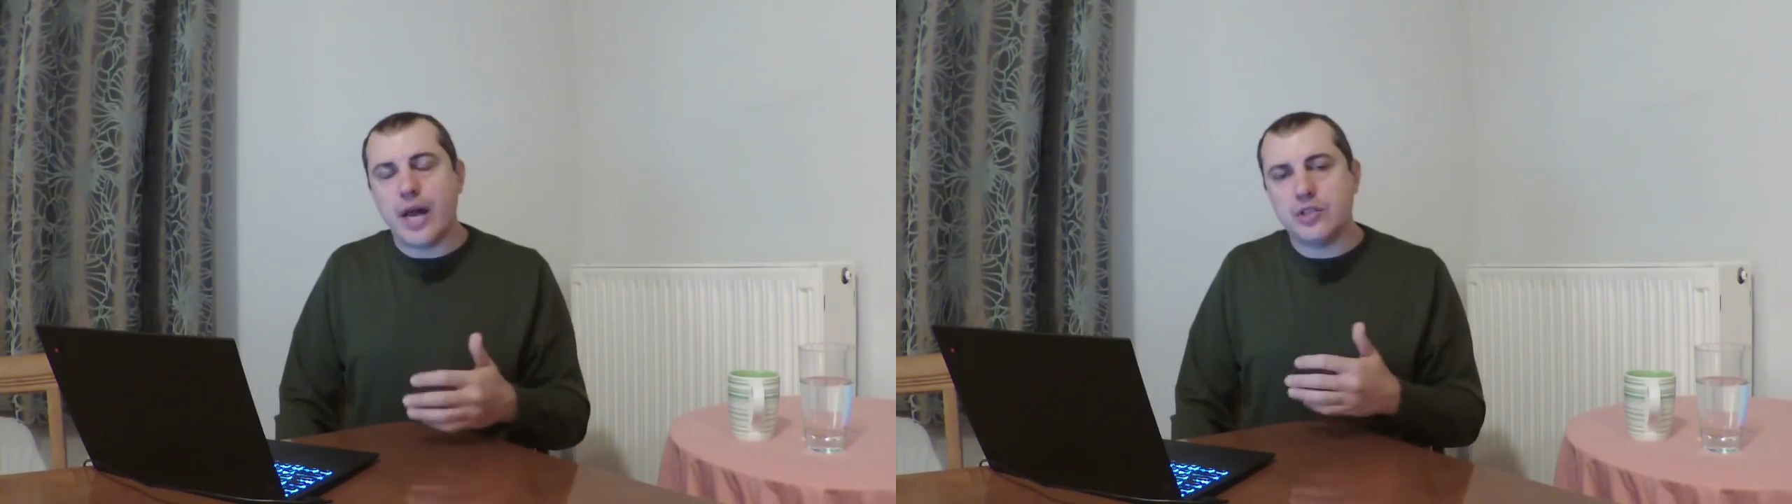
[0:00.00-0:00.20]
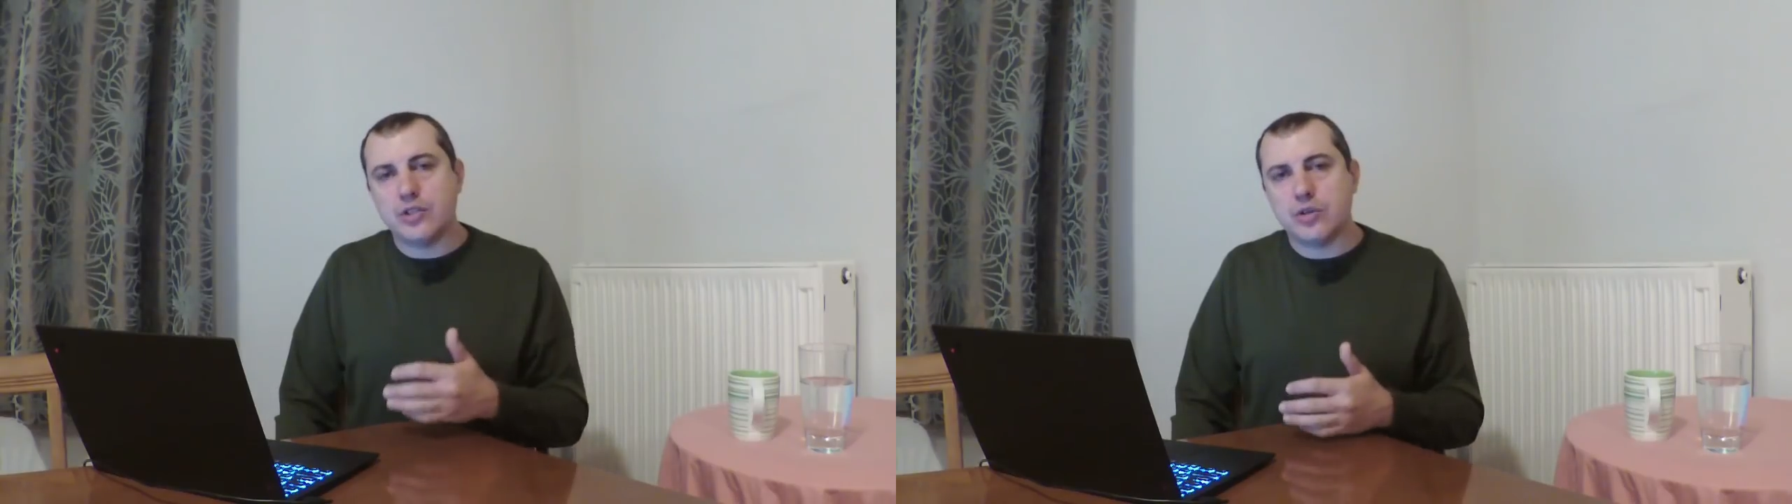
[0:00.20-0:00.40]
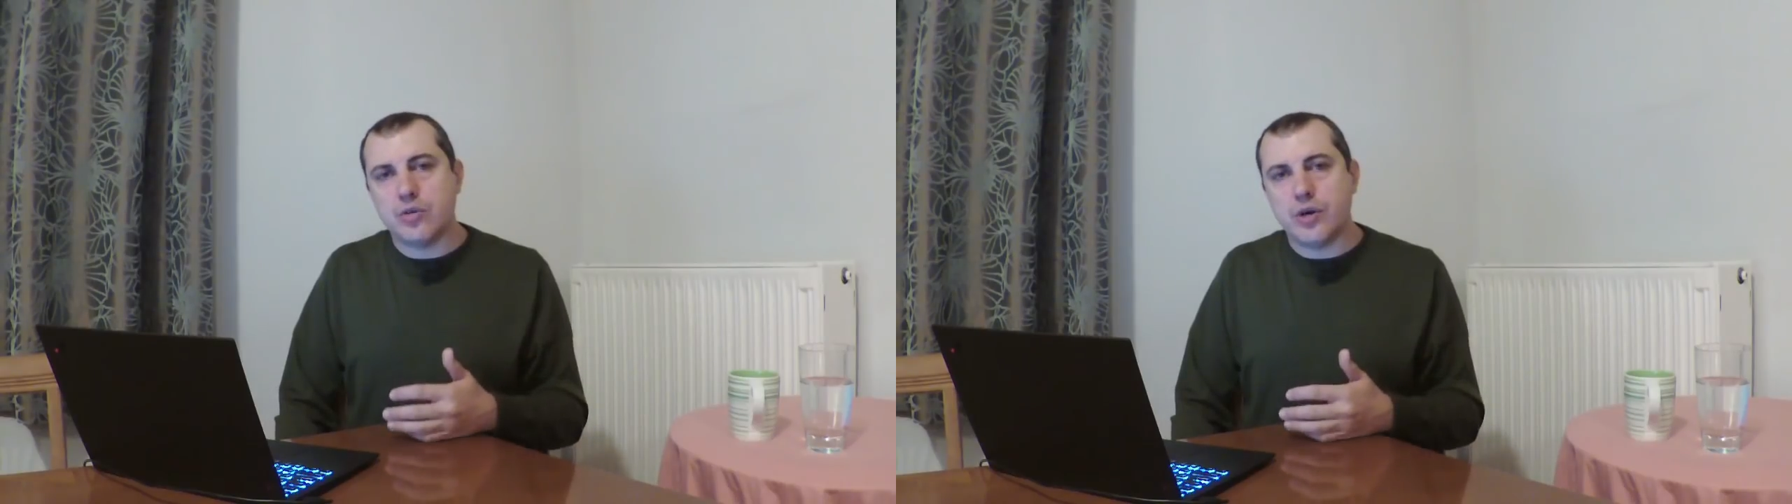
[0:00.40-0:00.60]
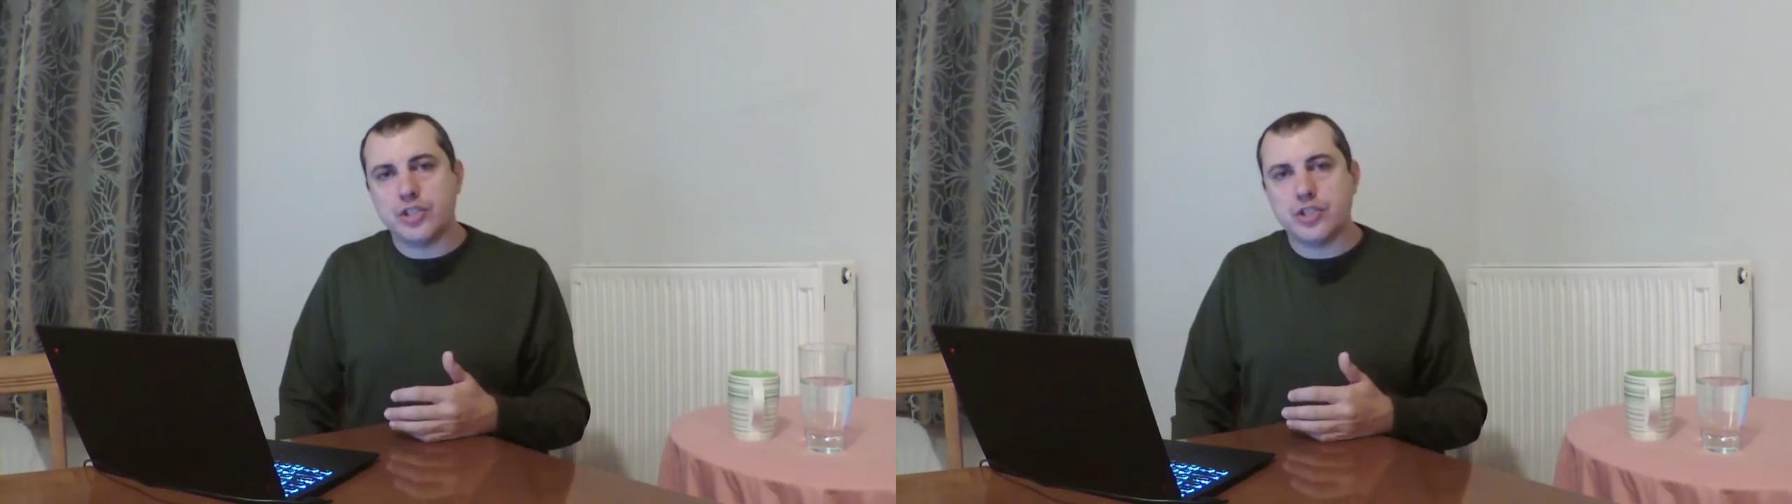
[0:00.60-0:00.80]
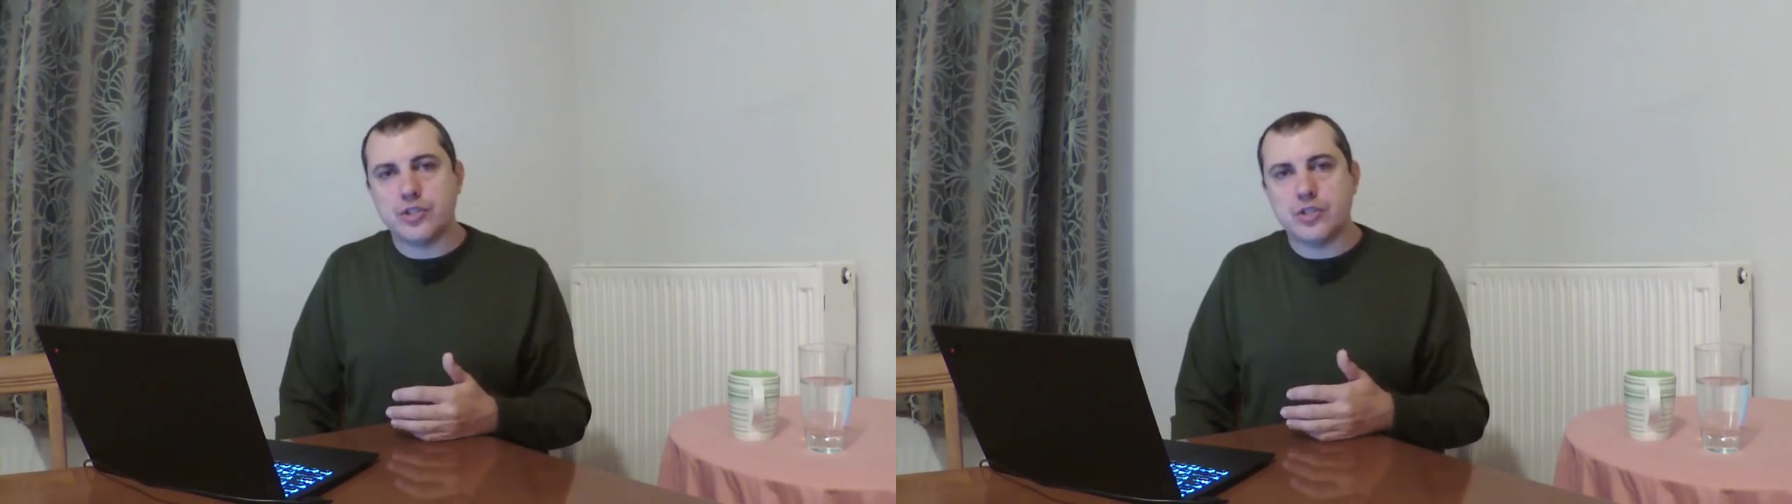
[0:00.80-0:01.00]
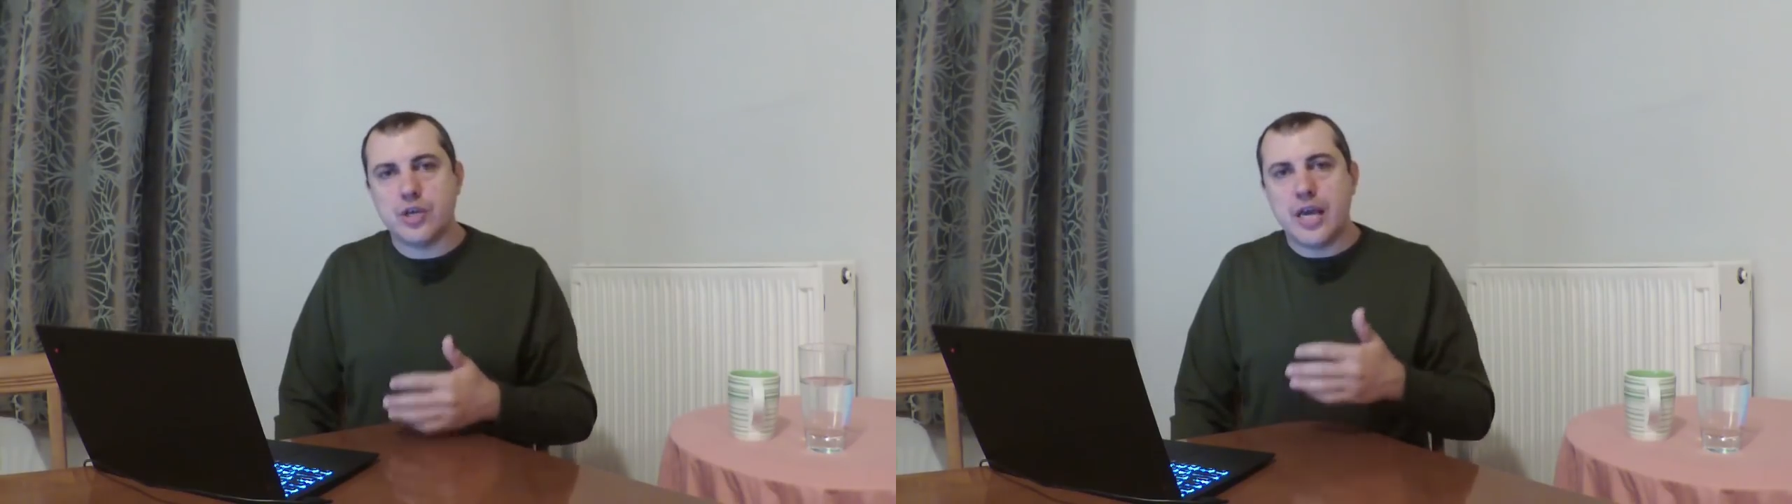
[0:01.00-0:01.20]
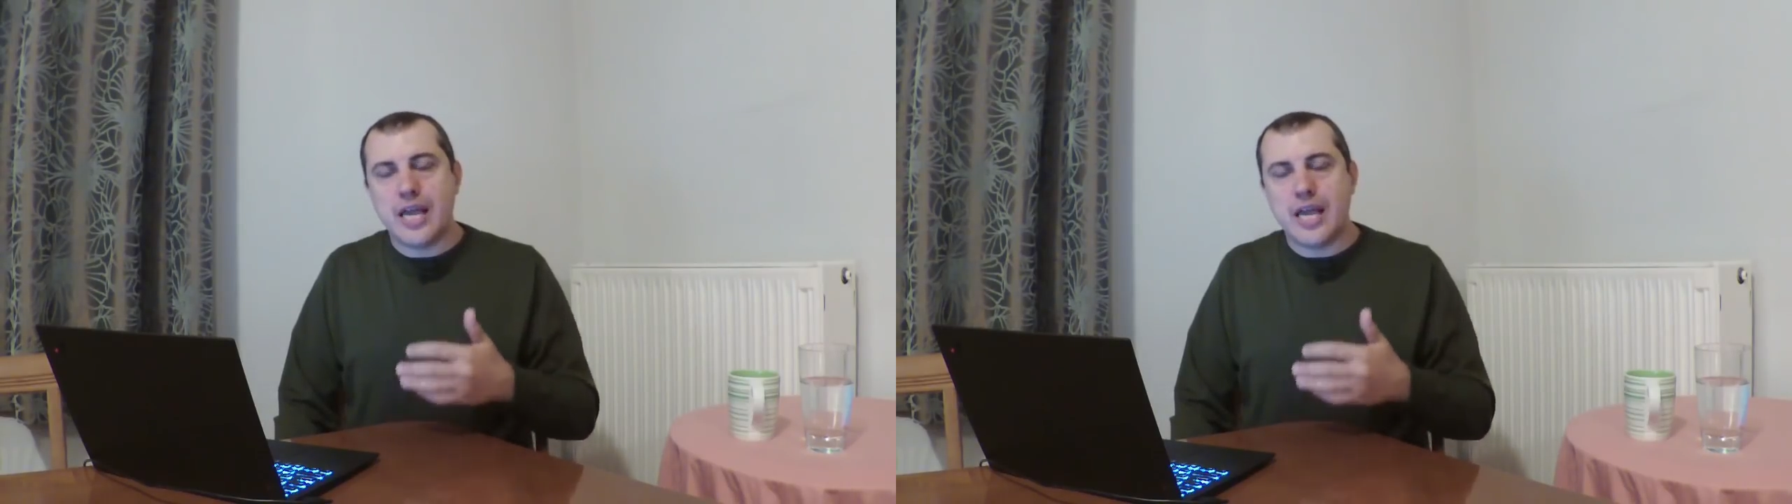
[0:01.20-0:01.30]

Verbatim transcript: answer the questions